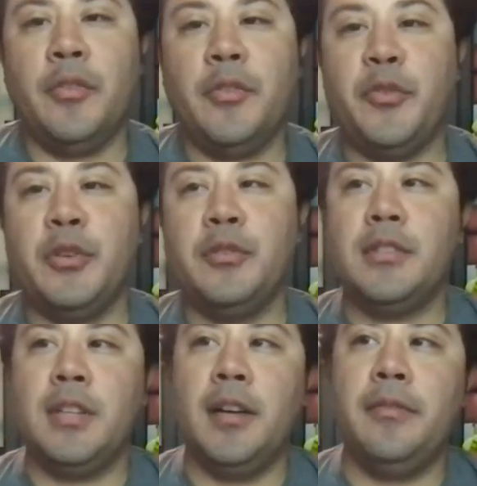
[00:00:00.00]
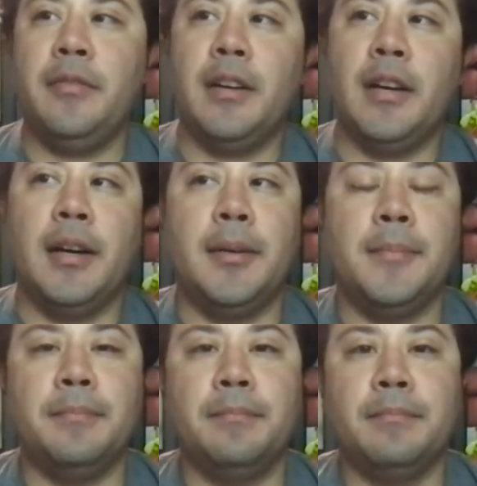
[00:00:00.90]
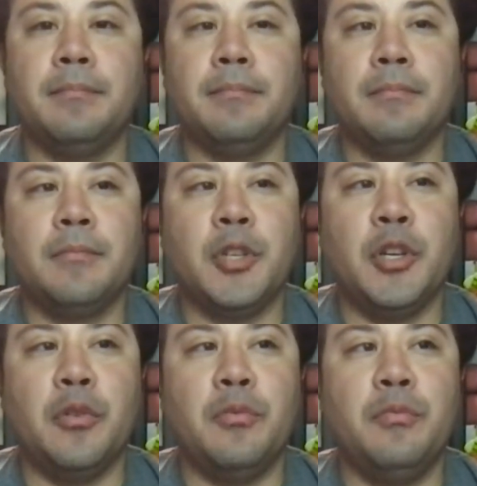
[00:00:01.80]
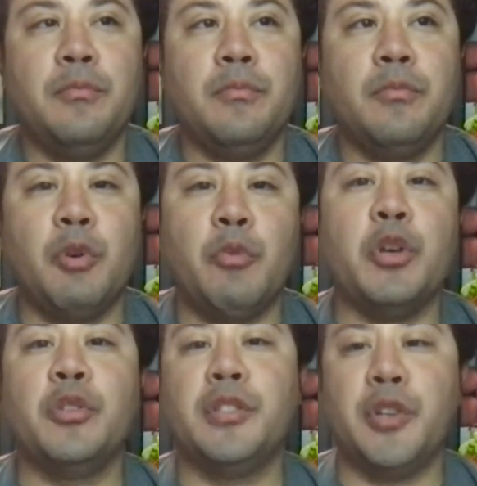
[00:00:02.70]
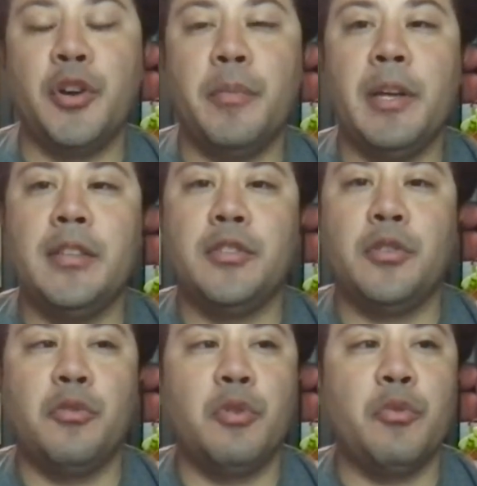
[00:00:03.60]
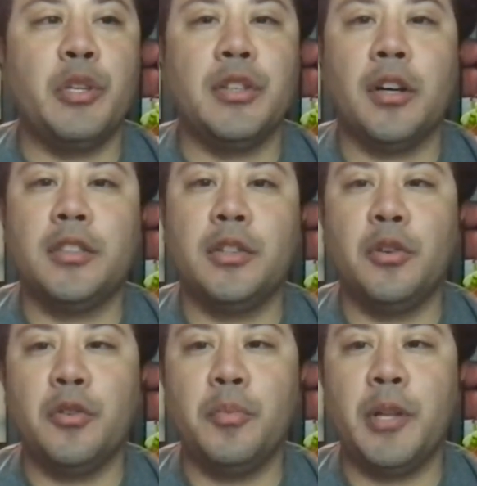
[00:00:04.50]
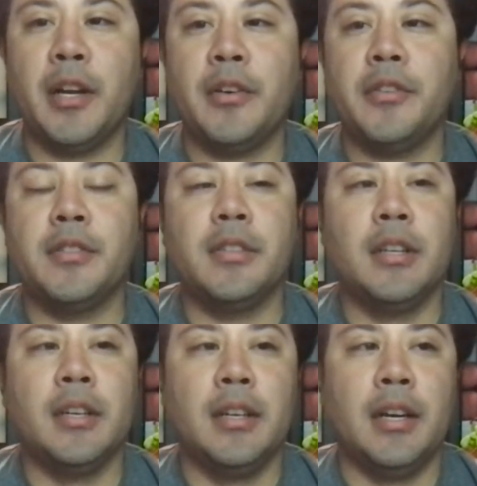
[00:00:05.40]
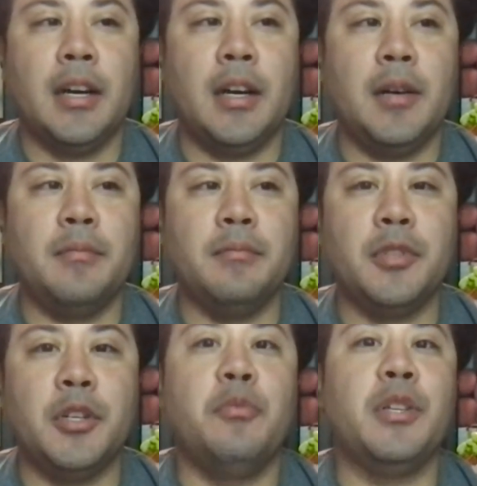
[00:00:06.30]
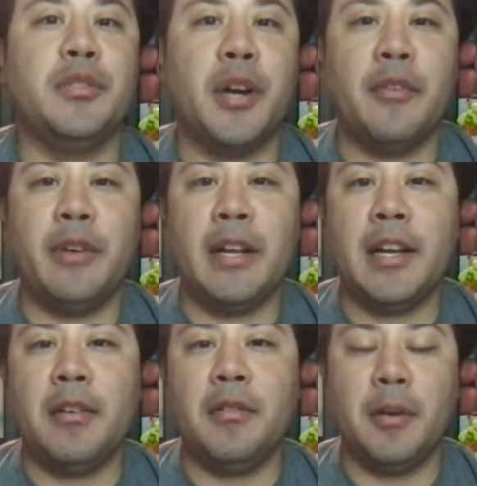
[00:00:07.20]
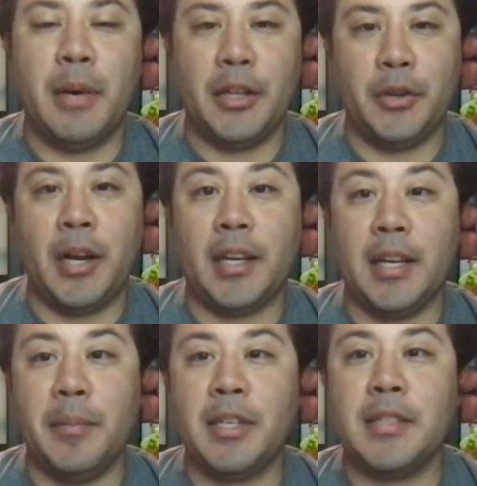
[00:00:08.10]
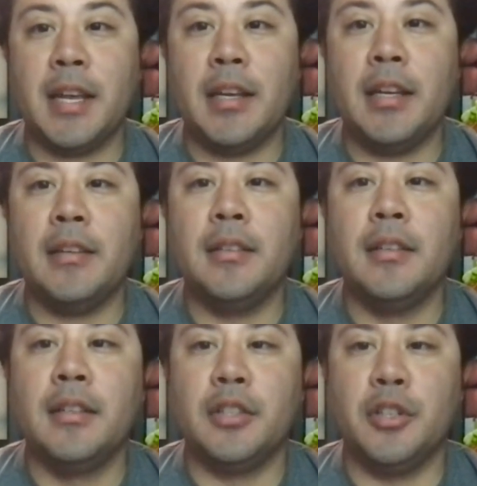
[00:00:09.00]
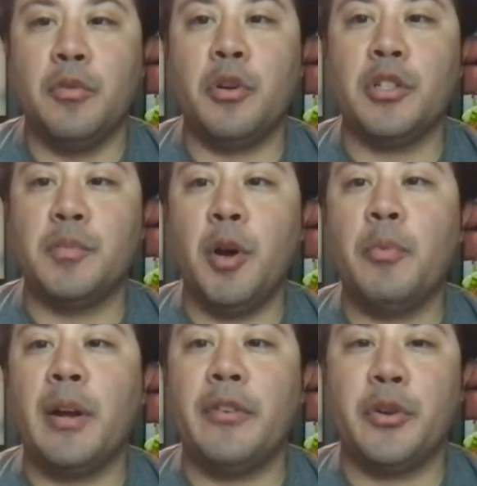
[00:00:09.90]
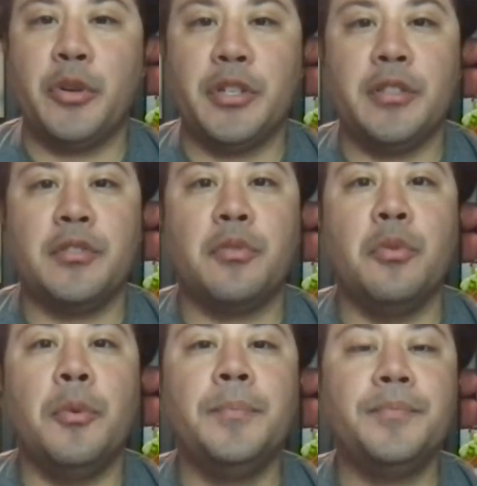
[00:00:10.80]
the field stuff. You know, when we go to tournaments or when we talk to local players, we try to find out about their academic standing. We're a small private Christian school.